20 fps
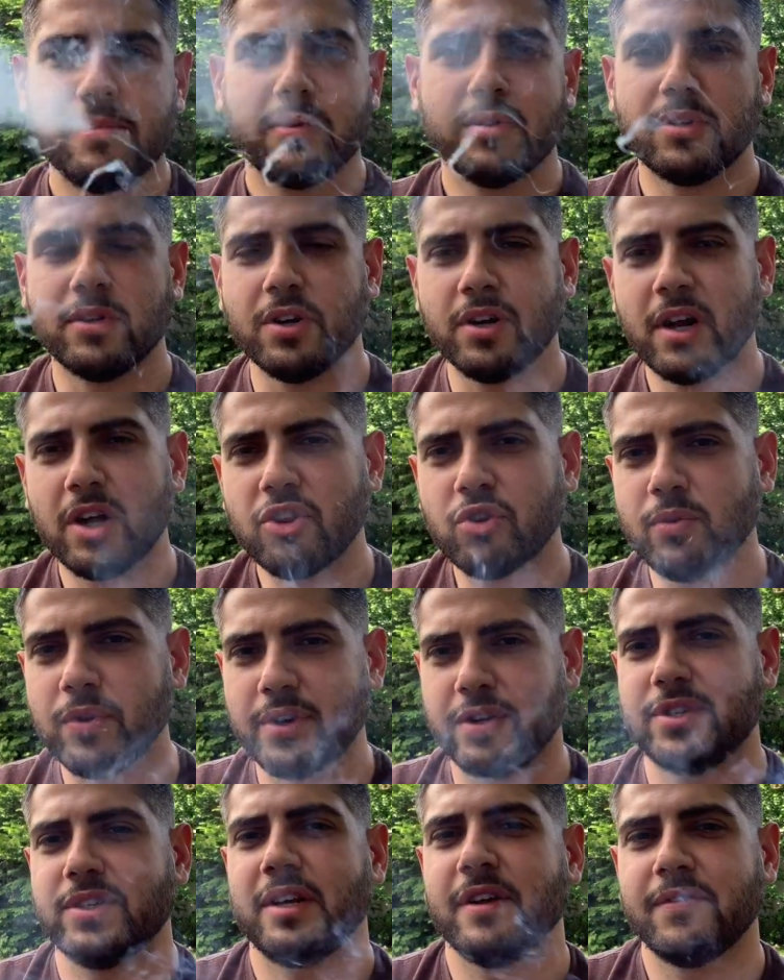You're not doing
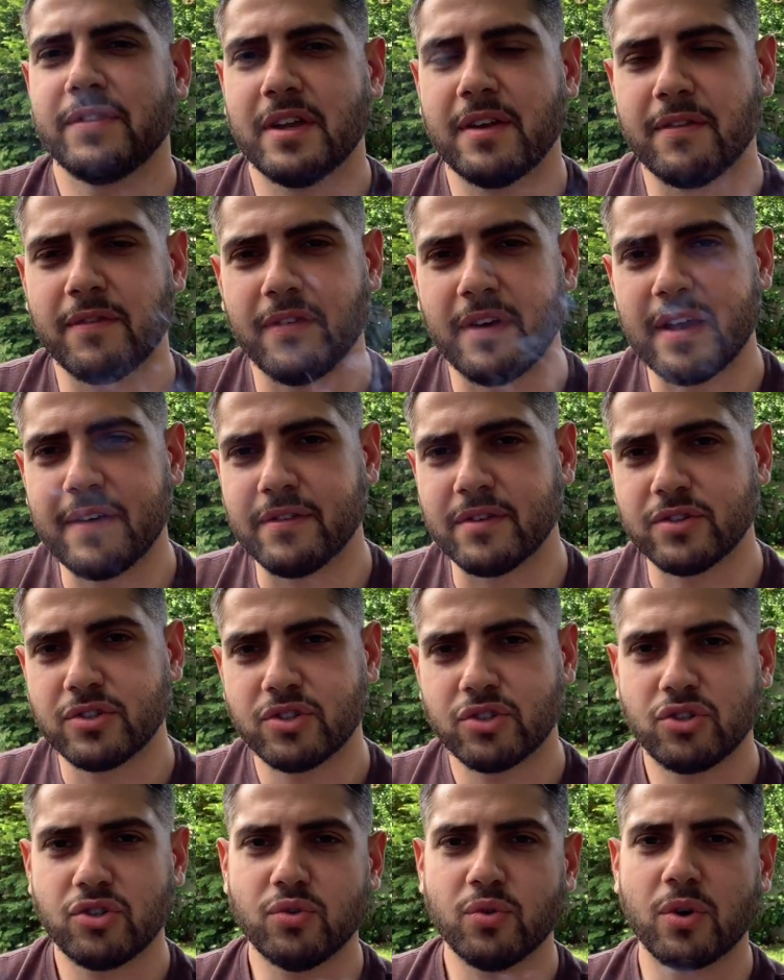yourselves any favors.
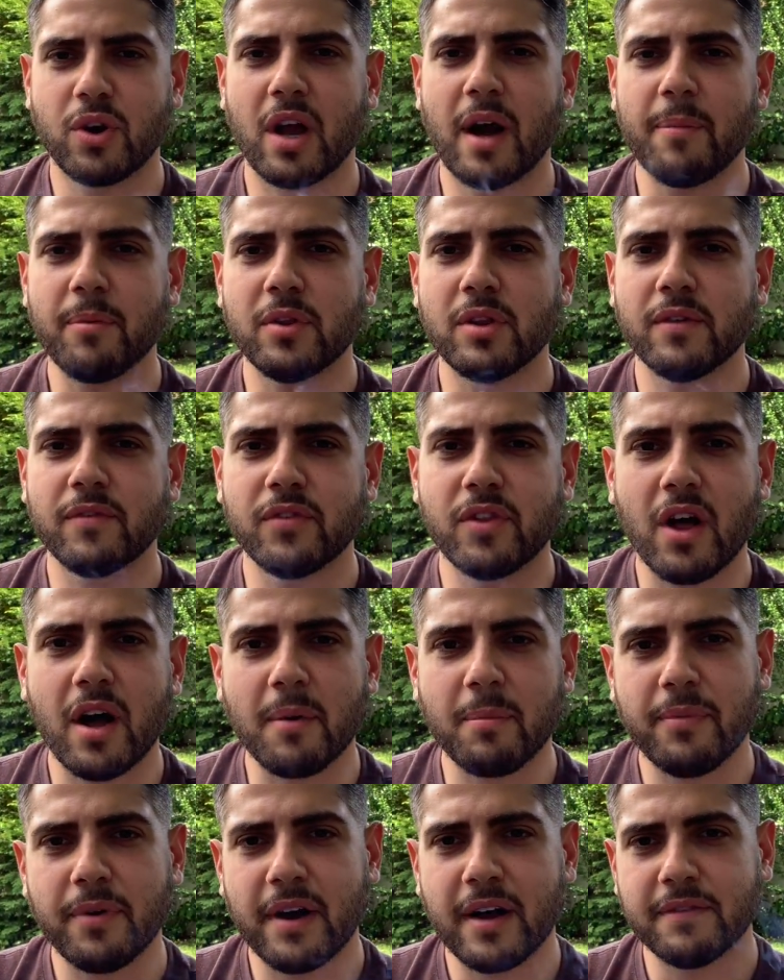Just do a couple of
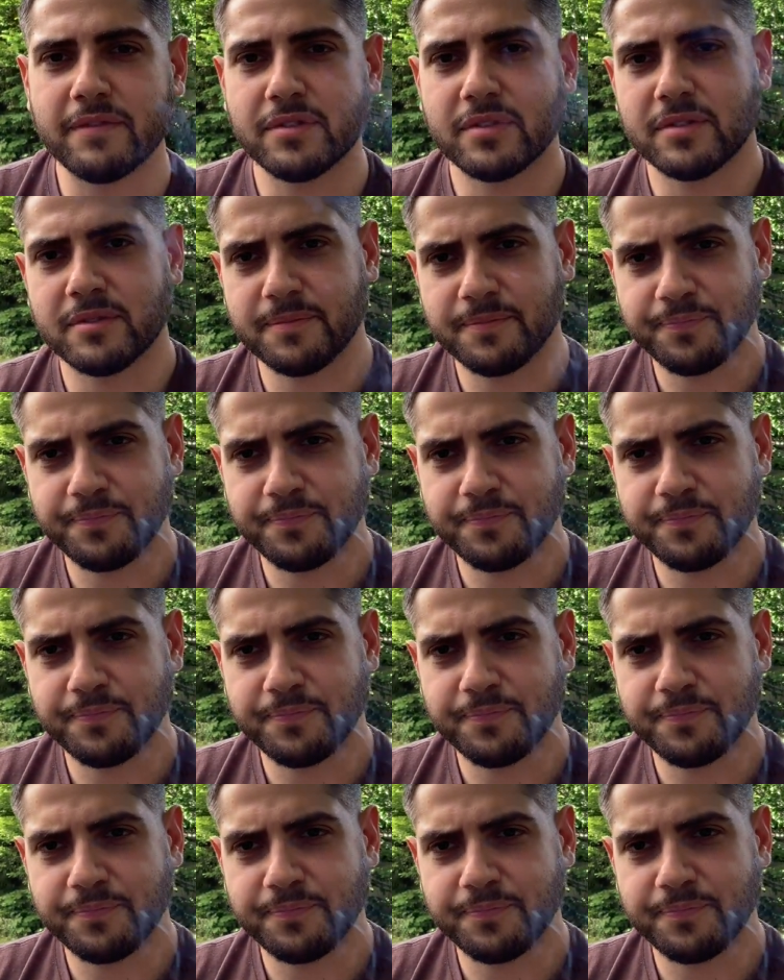long puffs.